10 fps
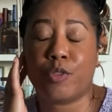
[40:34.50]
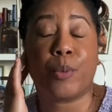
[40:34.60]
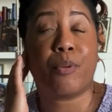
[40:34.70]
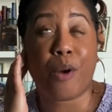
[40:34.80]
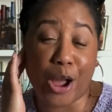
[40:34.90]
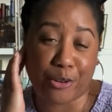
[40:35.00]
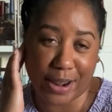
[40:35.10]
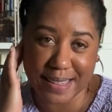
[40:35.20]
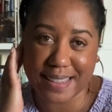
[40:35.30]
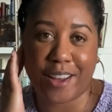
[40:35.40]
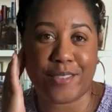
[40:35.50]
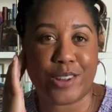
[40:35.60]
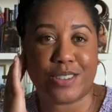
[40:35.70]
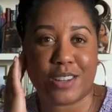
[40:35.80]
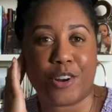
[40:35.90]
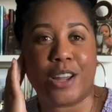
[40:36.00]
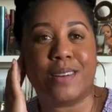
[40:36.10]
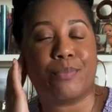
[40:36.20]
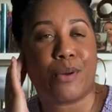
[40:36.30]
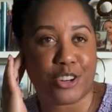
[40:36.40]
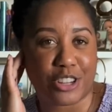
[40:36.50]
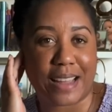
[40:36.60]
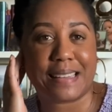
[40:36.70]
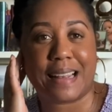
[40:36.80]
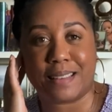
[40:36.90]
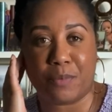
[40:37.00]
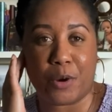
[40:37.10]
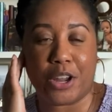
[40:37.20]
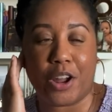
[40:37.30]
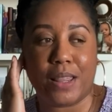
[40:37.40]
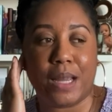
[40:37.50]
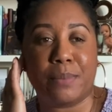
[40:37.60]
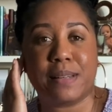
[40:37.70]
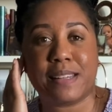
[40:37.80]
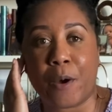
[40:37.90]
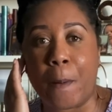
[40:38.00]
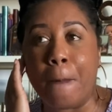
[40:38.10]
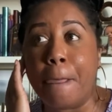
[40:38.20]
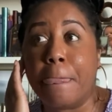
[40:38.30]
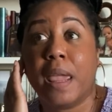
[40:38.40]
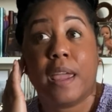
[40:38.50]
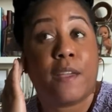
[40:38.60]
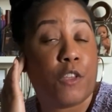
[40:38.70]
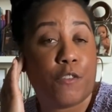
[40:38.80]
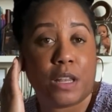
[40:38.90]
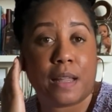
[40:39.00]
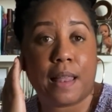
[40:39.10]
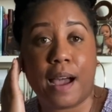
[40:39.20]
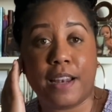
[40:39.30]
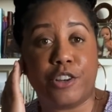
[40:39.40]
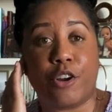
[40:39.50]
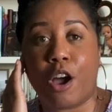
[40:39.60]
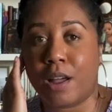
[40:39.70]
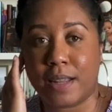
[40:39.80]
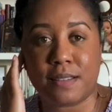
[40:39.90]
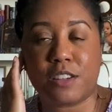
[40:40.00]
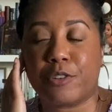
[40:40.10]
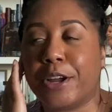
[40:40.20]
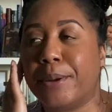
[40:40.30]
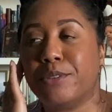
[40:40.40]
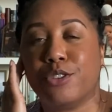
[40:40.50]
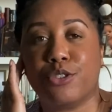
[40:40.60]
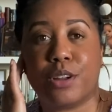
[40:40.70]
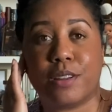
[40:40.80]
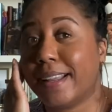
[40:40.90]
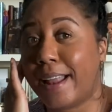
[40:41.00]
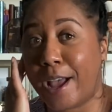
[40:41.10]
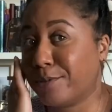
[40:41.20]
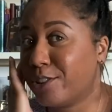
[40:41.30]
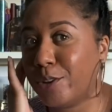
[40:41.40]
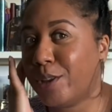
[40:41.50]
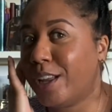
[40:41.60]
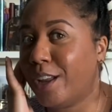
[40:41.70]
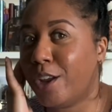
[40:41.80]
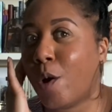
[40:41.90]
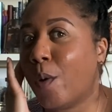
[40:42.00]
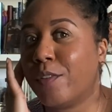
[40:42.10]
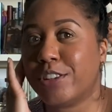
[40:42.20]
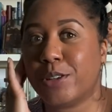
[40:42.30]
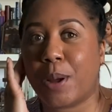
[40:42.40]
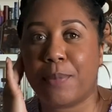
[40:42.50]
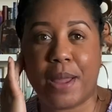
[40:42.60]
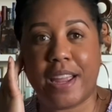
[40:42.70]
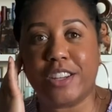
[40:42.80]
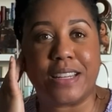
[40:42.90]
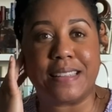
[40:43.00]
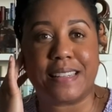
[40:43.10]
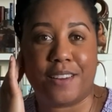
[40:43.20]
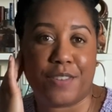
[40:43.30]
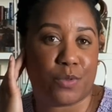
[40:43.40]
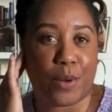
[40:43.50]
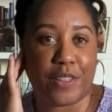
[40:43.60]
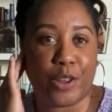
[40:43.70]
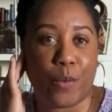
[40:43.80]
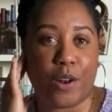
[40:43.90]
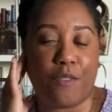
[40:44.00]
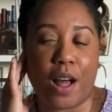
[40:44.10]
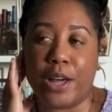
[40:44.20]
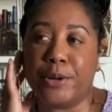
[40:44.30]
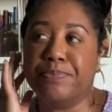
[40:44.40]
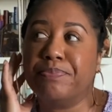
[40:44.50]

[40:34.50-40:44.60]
progress of those different projects as I'm working on them. So if you feel inclined and you're on Instagram, you can absolutely go over to my page and see if it's one that you want to follow.